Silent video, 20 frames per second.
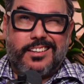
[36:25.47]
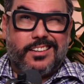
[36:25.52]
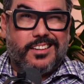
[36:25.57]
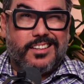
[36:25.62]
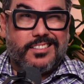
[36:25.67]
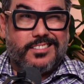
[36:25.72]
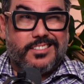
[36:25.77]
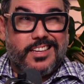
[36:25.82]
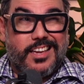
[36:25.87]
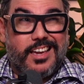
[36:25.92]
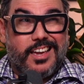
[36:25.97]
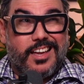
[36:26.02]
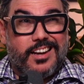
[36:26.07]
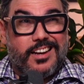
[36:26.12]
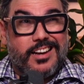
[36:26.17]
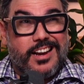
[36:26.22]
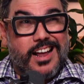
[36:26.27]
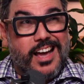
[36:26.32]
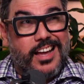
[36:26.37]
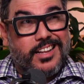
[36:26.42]
it's
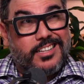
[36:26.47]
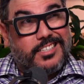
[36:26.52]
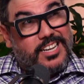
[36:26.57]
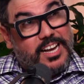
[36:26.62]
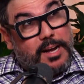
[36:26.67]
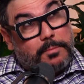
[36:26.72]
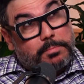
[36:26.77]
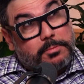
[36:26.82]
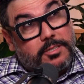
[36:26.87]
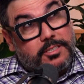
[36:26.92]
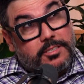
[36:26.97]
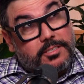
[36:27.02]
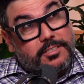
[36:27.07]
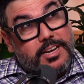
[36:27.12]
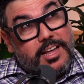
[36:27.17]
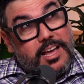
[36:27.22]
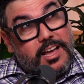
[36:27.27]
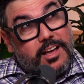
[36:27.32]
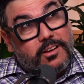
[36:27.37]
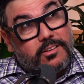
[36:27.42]
9 chapters
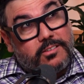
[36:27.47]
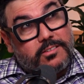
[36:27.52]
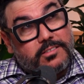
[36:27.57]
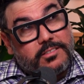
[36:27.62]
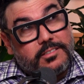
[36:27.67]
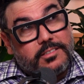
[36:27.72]
now.